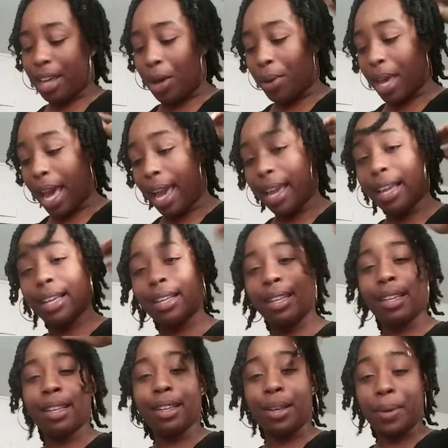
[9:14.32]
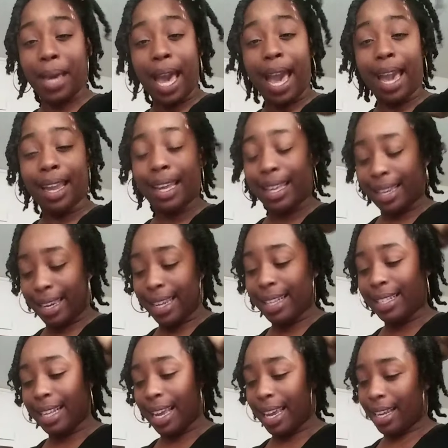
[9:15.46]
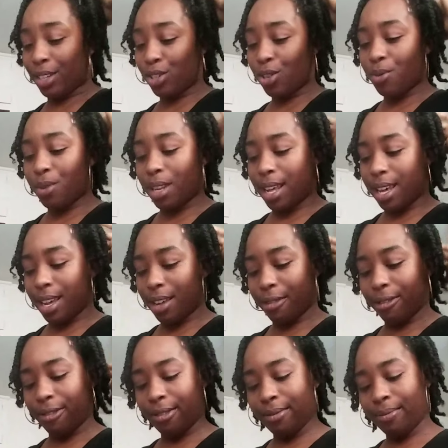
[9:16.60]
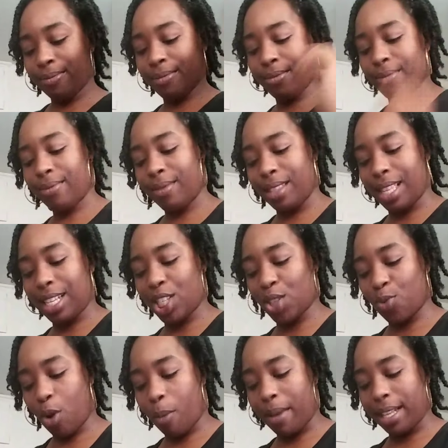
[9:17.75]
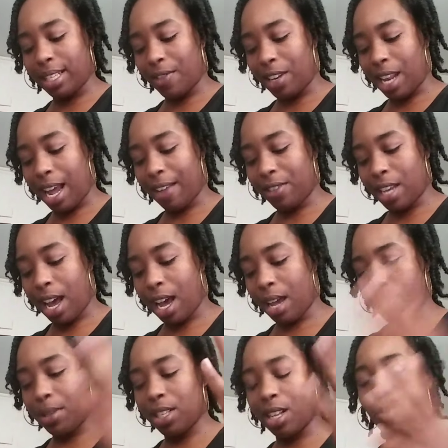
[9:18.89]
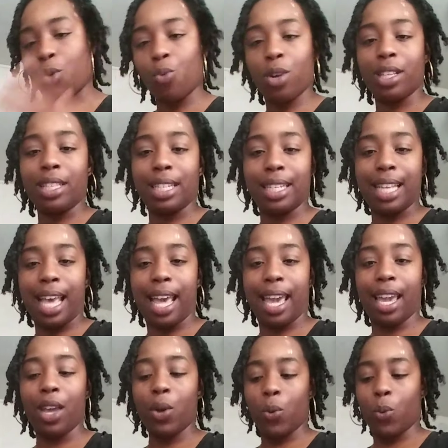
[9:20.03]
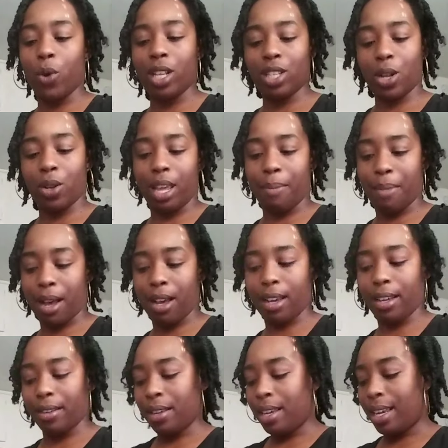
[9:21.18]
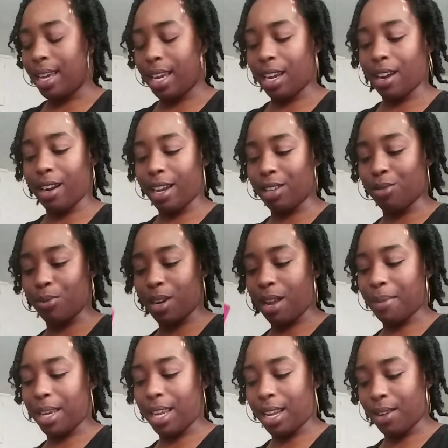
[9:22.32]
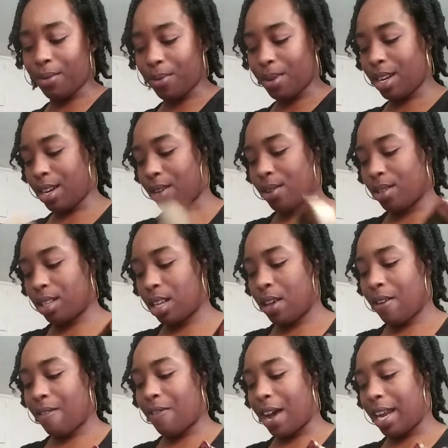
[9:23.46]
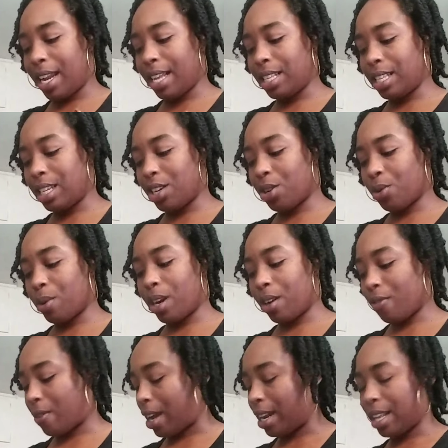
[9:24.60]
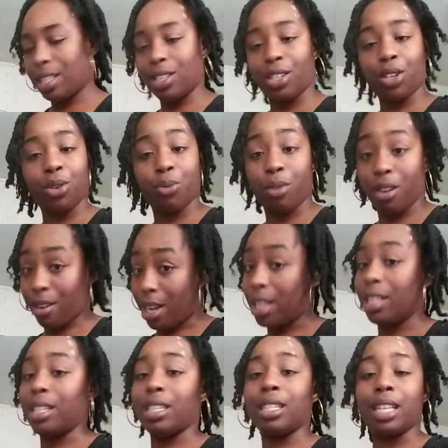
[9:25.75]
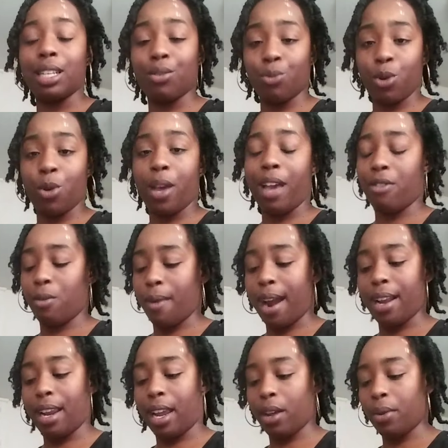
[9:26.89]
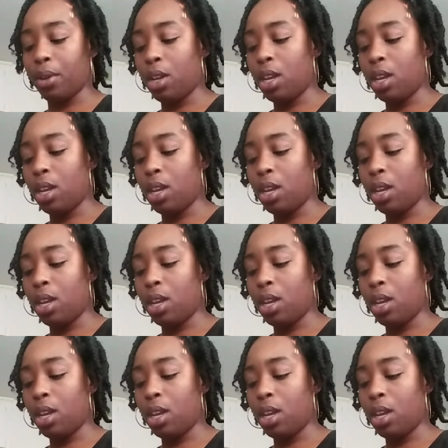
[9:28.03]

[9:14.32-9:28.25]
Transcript: Okay? Okay? Listen, true love. This is a romance of a lifetime. Someone wants to say what's on their mind here is what I'm getting. What else? Finances and career. Finances and career is, is, is real heavy right now.